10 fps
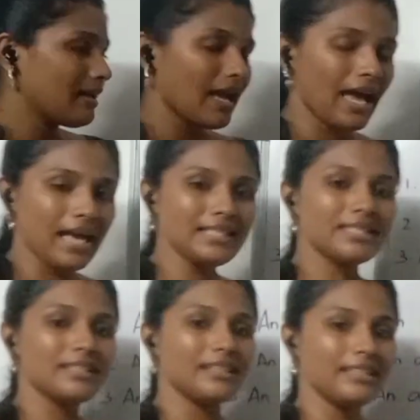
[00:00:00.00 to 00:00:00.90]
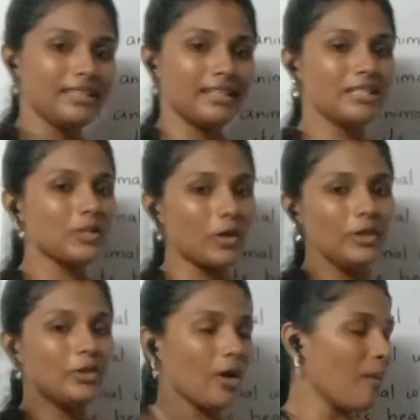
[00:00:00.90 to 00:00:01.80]
has ears on
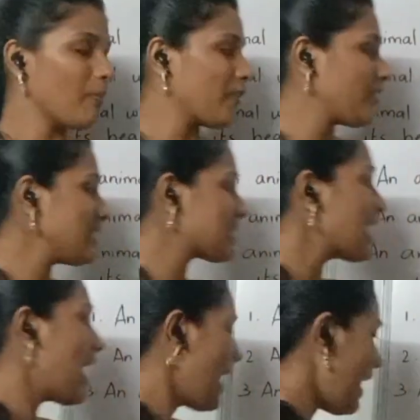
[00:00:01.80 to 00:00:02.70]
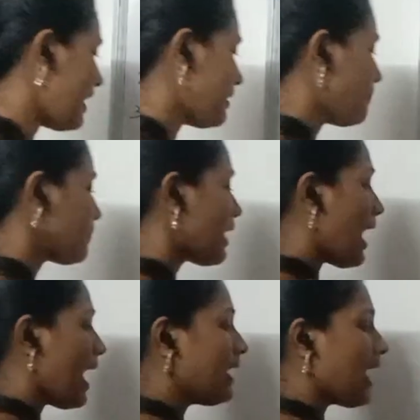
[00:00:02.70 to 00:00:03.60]
top of its head.
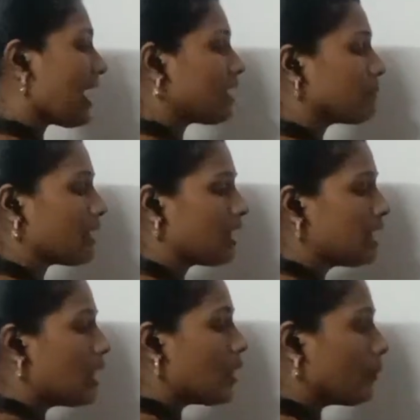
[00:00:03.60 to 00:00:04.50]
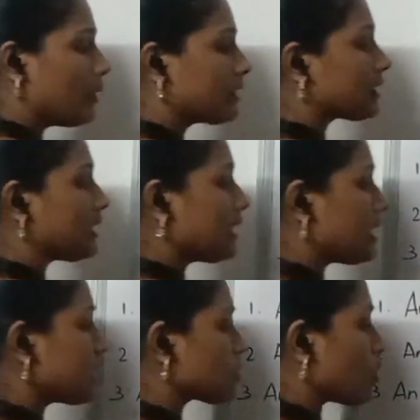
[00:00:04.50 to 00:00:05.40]
An animal with
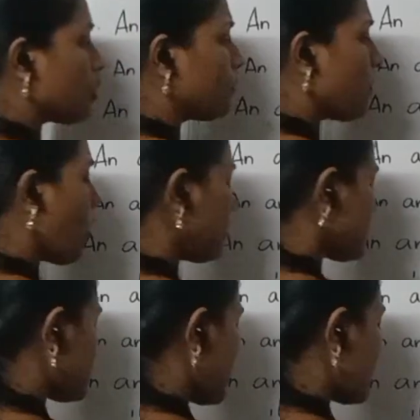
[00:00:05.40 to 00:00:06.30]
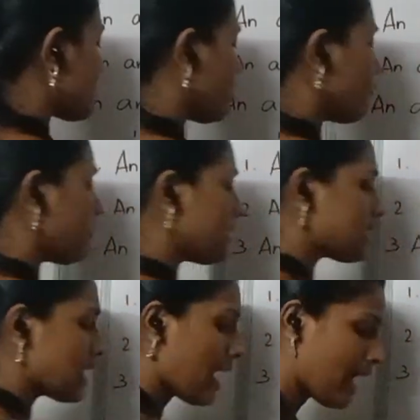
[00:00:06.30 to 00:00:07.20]
ears on both sides of
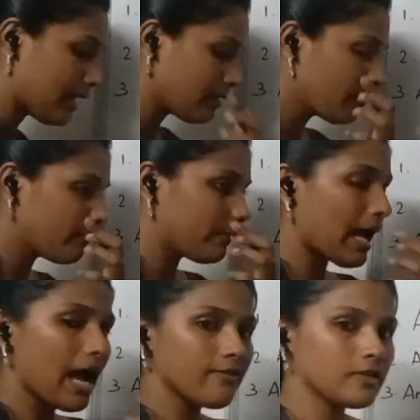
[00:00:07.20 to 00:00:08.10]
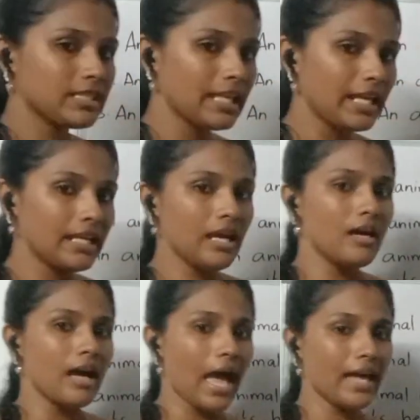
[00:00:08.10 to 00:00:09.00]
its head. We have seen
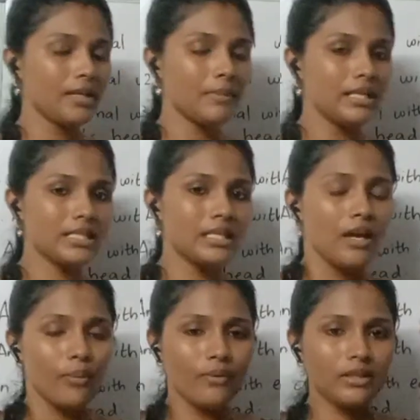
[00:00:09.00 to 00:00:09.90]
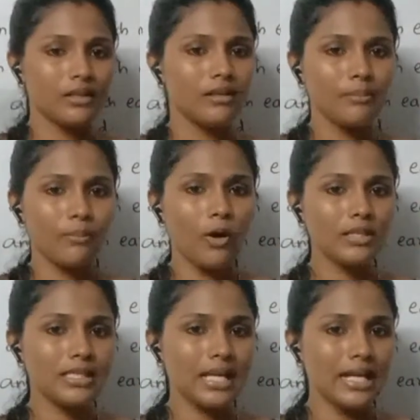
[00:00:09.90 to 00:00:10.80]
animals with
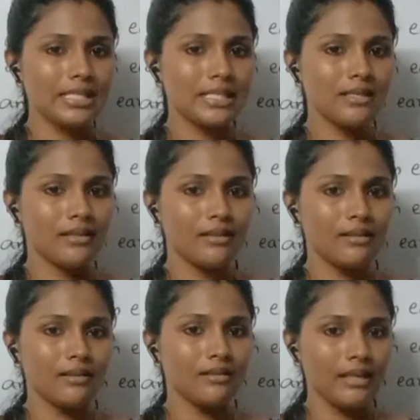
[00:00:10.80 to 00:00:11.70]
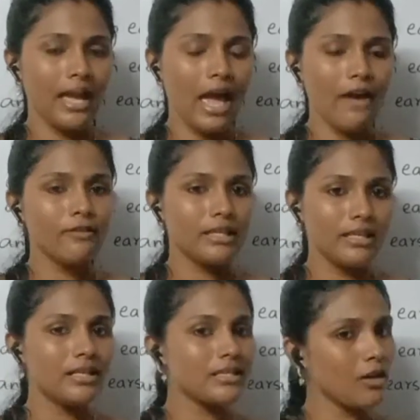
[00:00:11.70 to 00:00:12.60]
both sides. They have
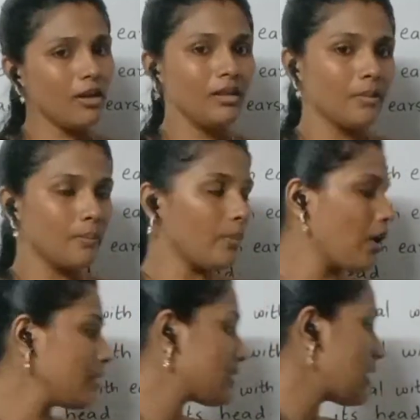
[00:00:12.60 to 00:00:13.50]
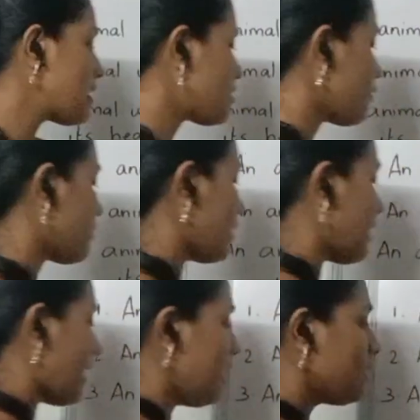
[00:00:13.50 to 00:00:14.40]
ears on both sides of the
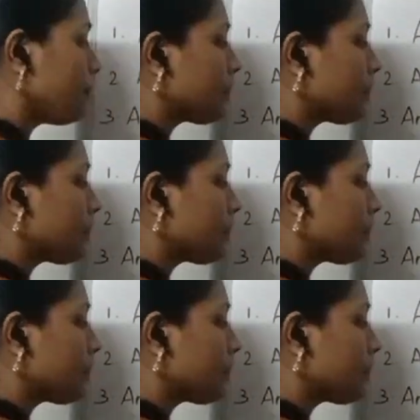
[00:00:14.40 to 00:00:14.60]
head.